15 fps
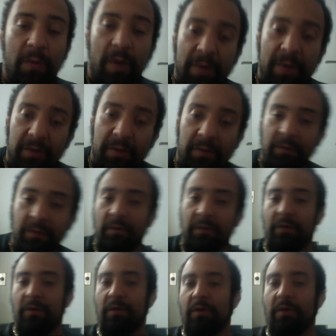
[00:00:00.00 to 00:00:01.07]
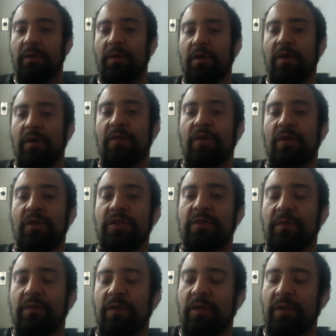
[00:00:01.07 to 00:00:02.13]
mean
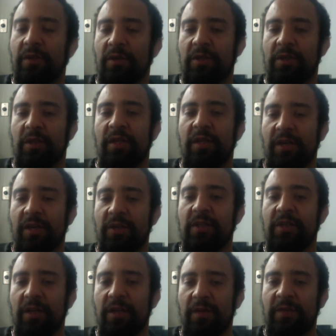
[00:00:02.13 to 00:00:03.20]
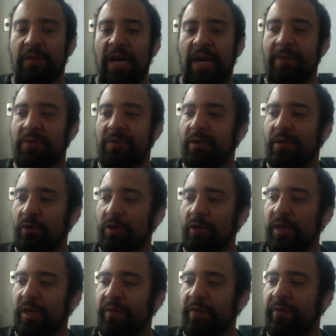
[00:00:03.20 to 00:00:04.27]
there's there's there's uh times you know
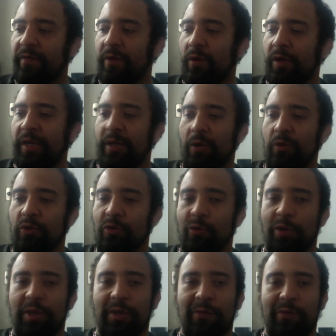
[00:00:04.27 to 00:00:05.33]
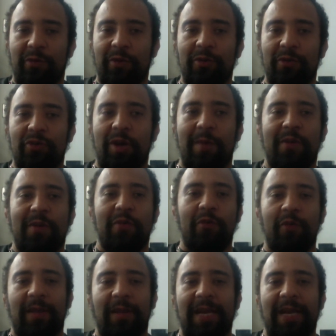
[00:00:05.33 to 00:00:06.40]
that i felt like i was doing the, the good job then you
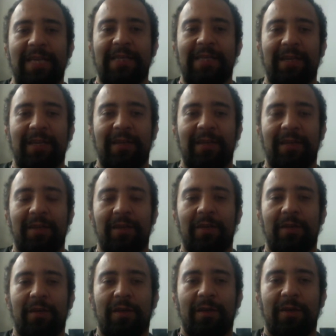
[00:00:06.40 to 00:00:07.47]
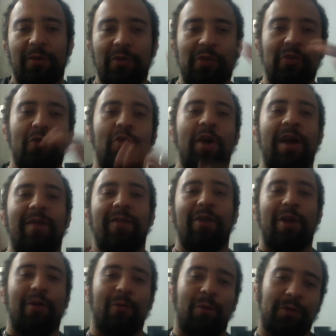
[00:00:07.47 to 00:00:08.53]
realize that you still have a
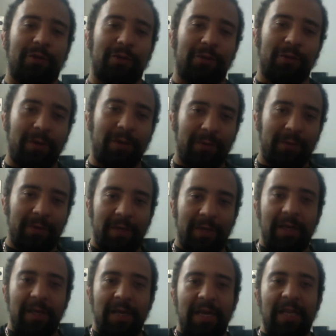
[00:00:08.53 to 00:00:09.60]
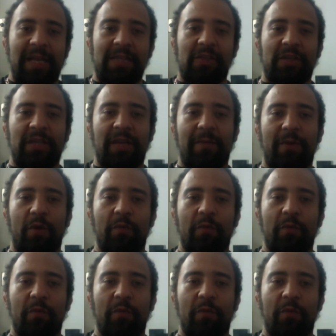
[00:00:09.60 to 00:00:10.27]
lot of work to do you know mm. that's the mm. thing about